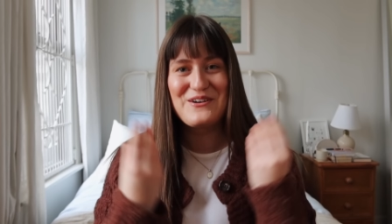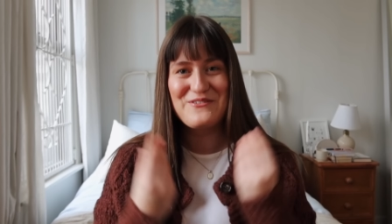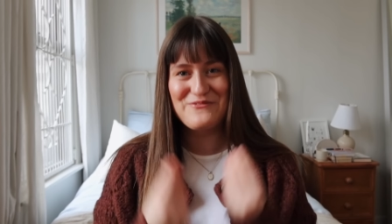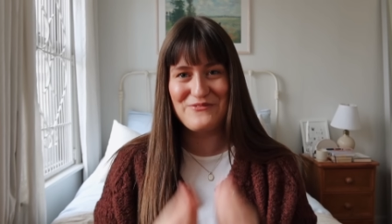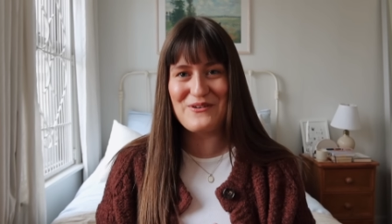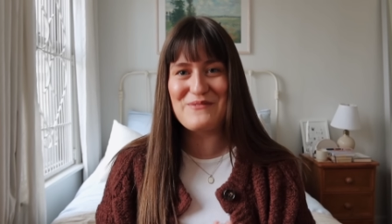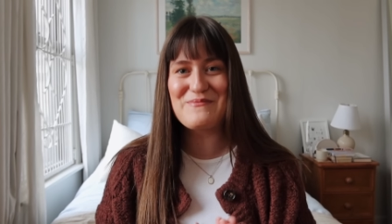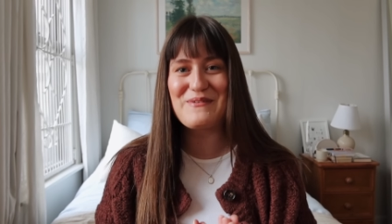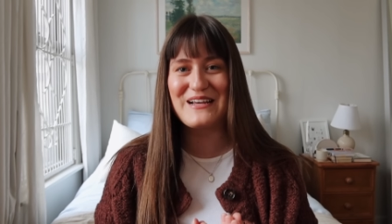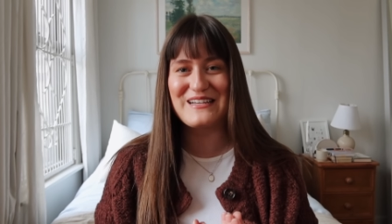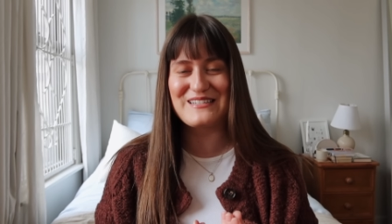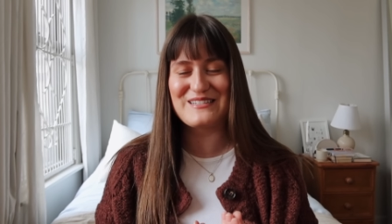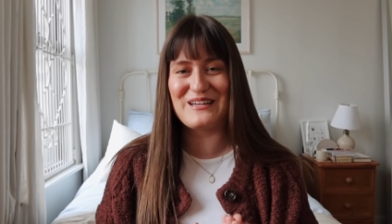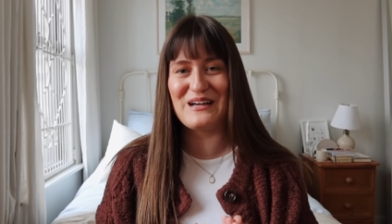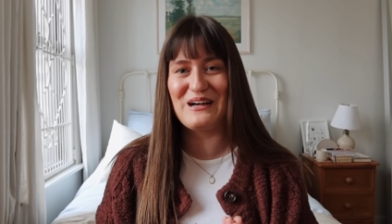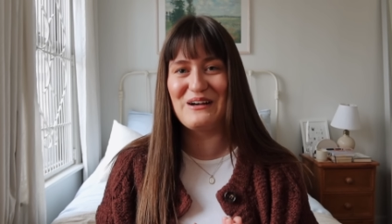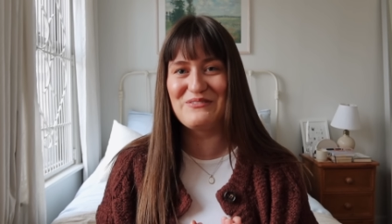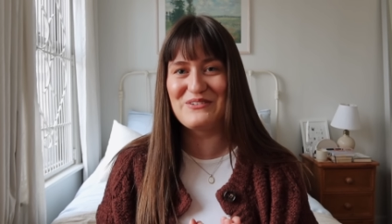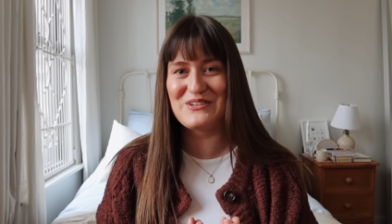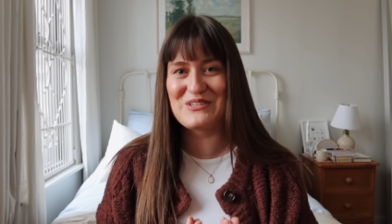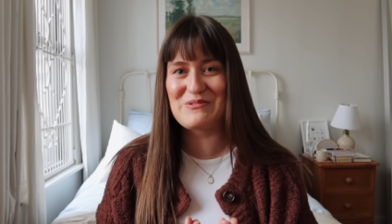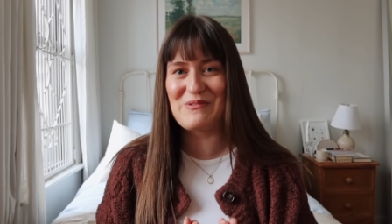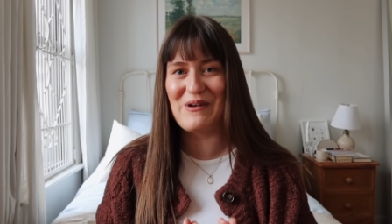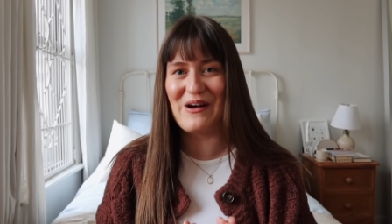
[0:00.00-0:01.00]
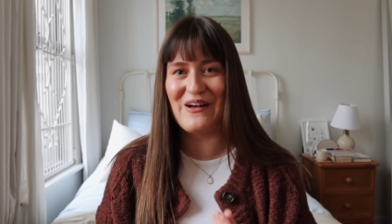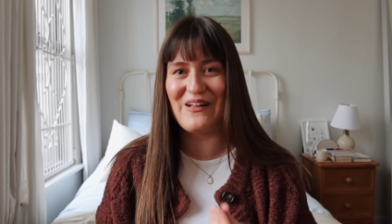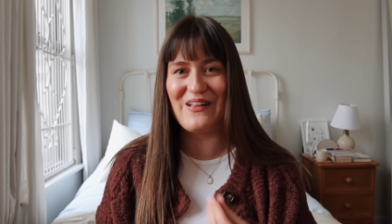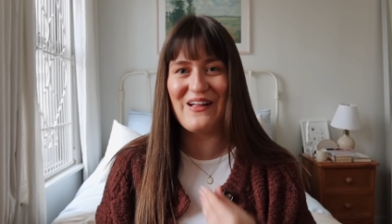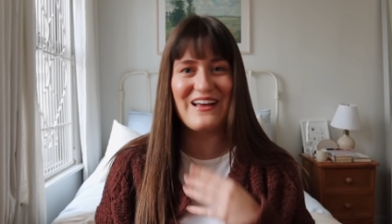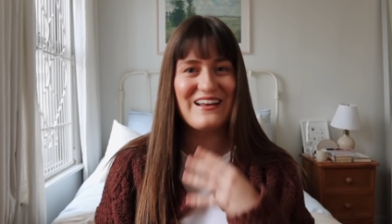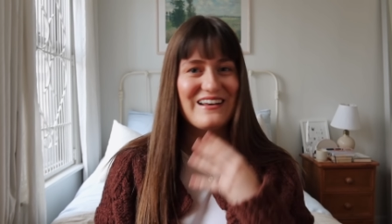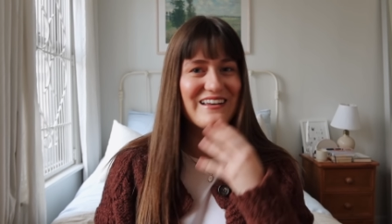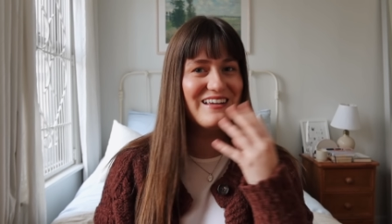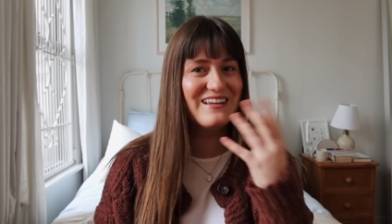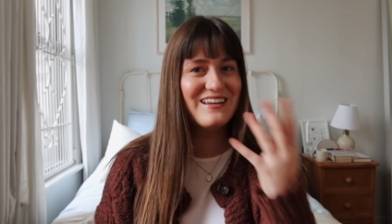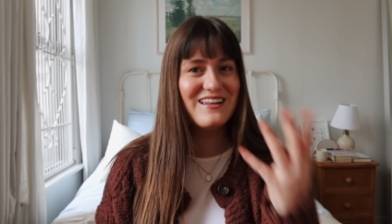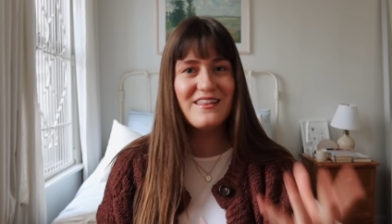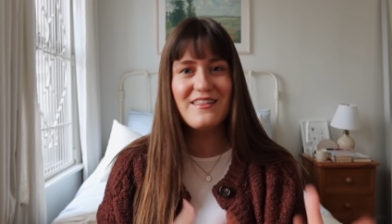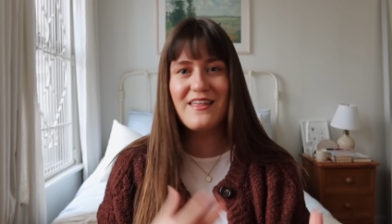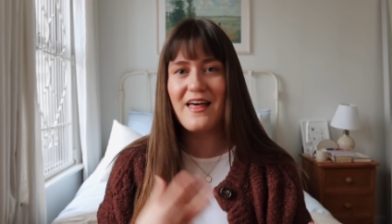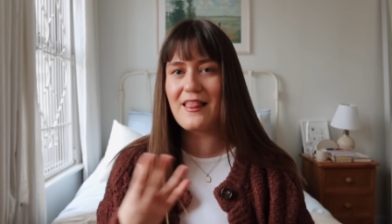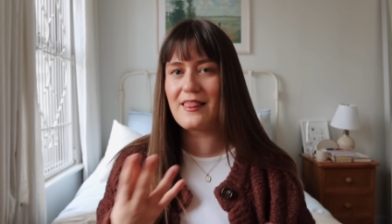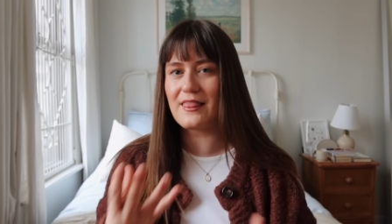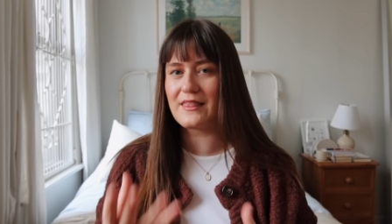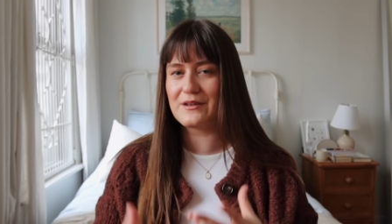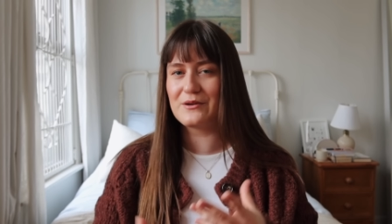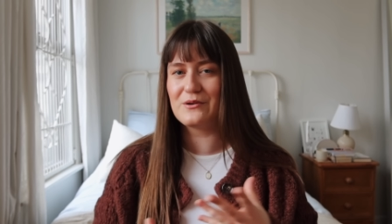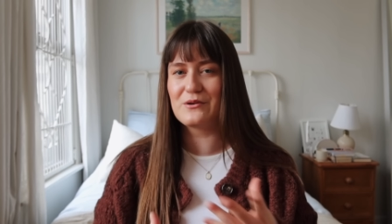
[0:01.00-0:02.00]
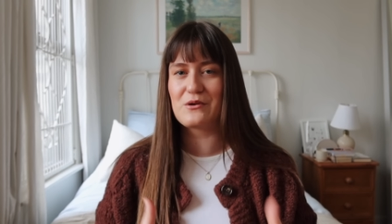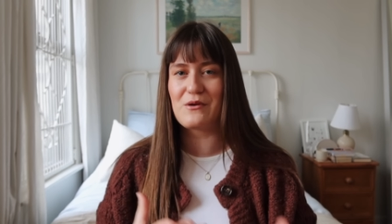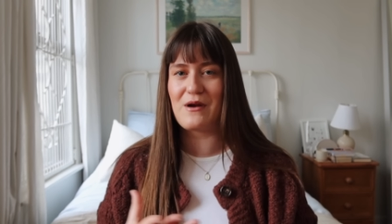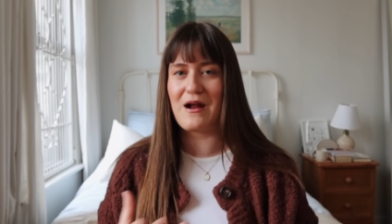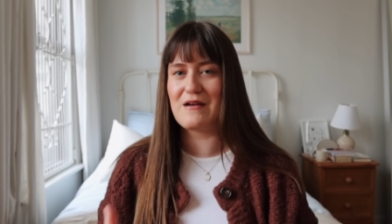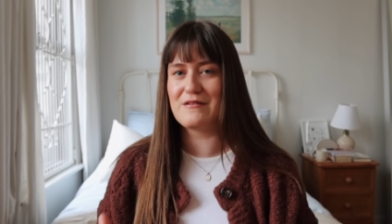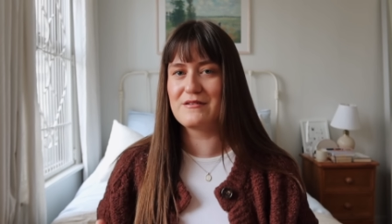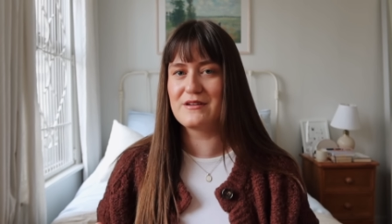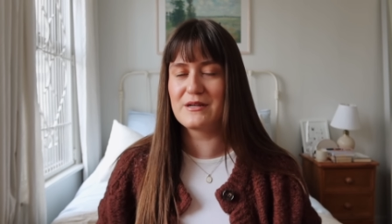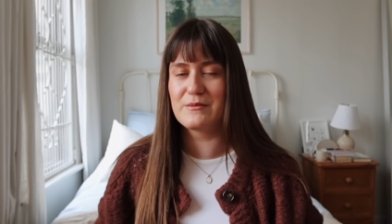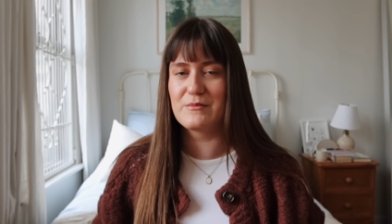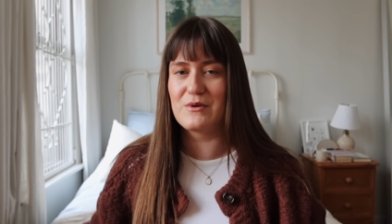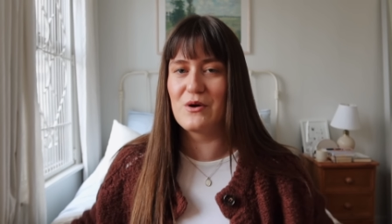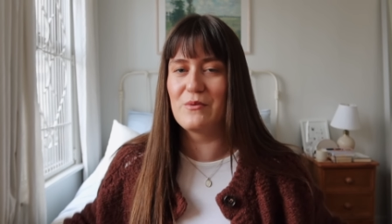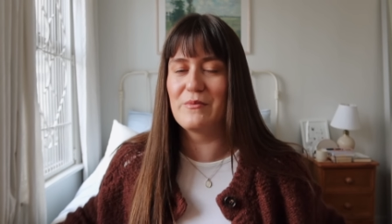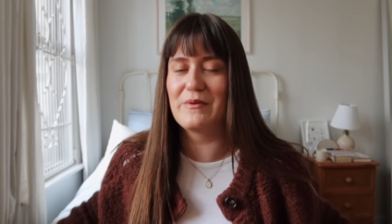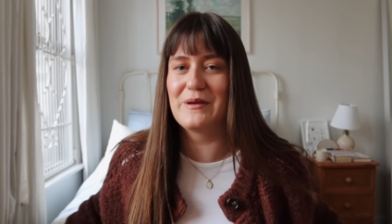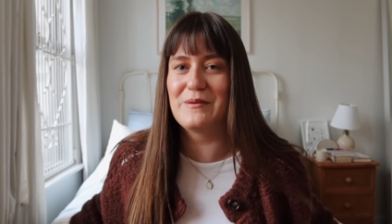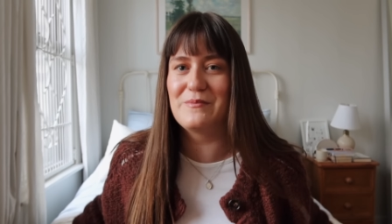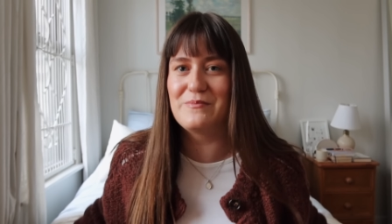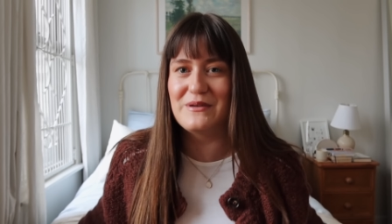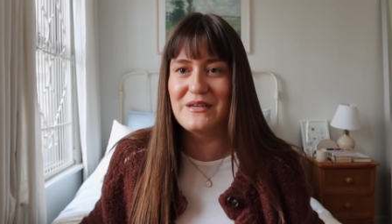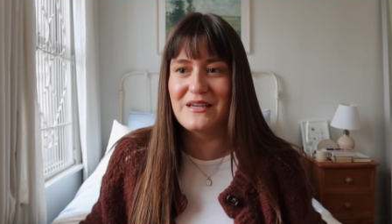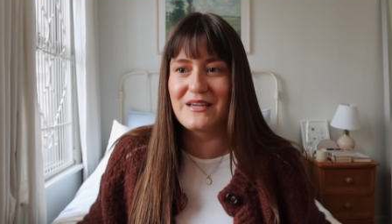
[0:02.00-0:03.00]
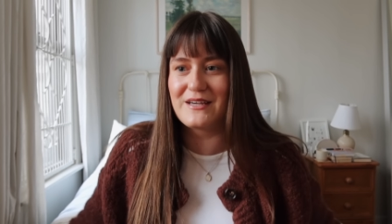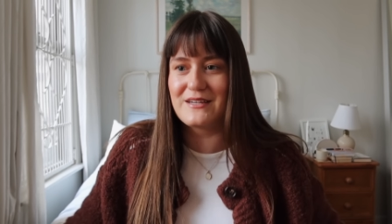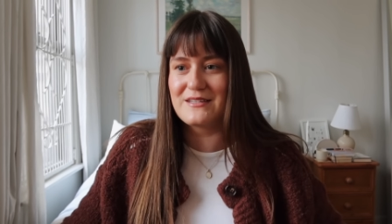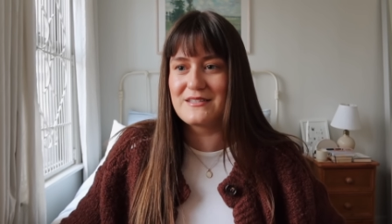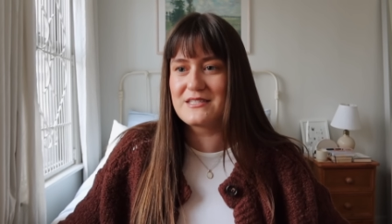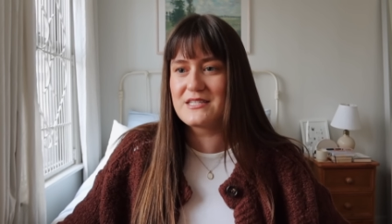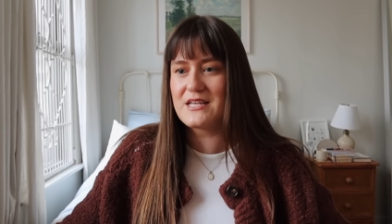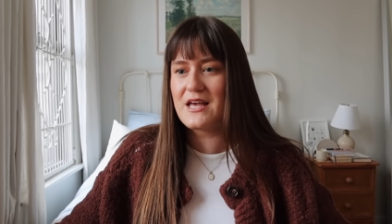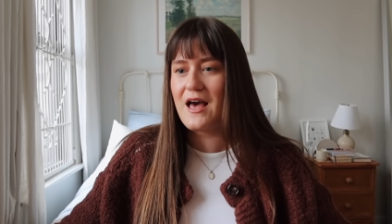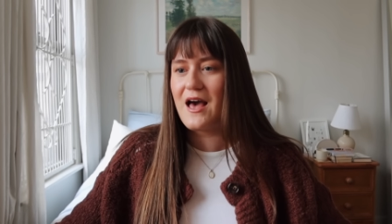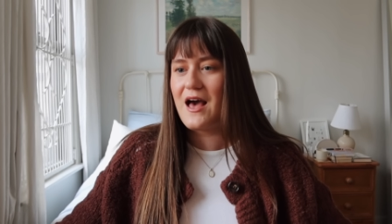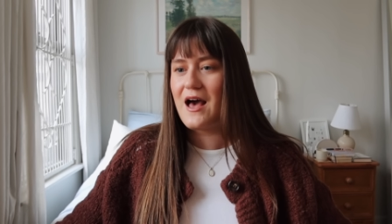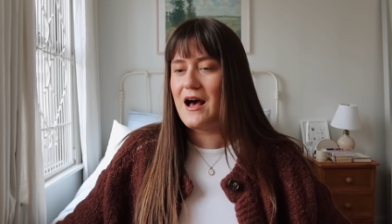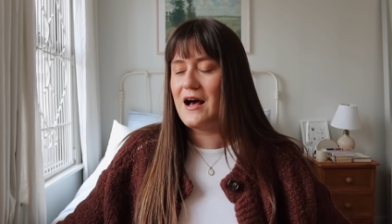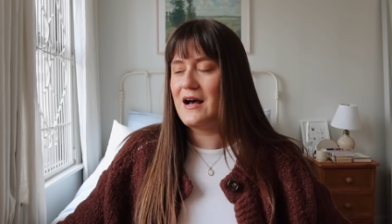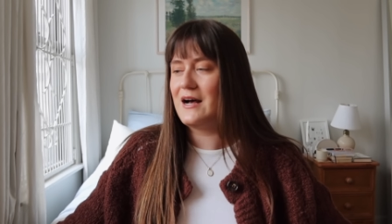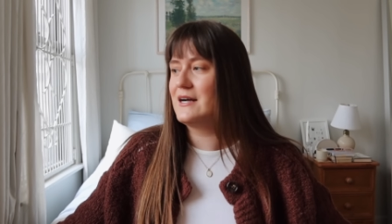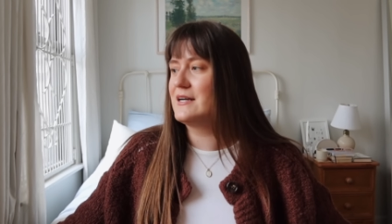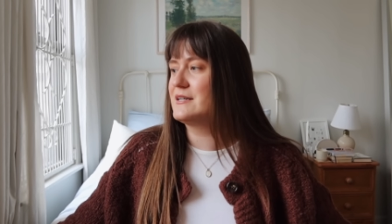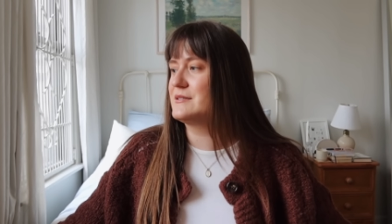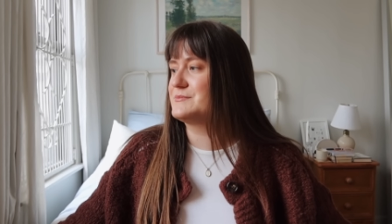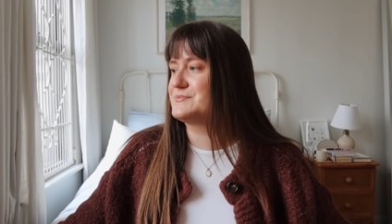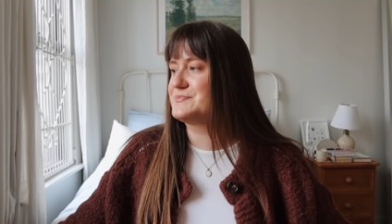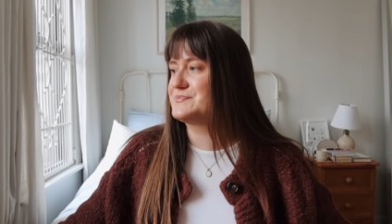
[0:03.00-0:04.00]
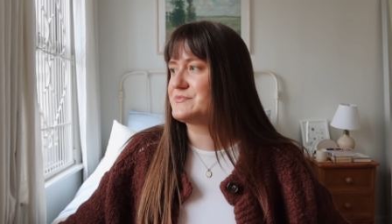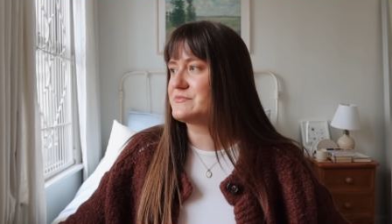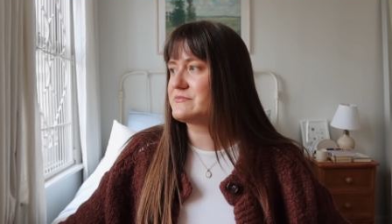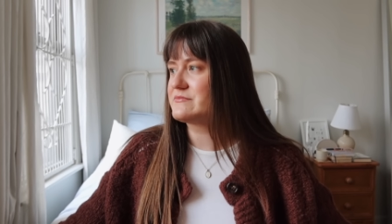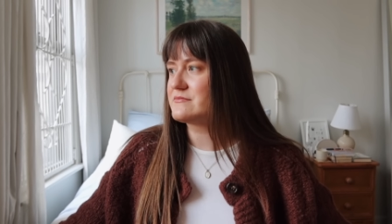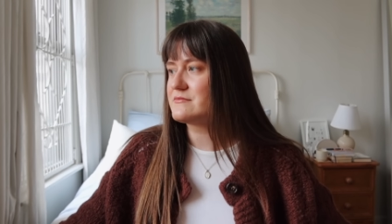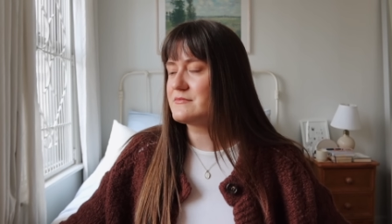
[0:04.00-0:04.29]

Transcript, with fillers: for myself as well. I needed that little grounding moment because um,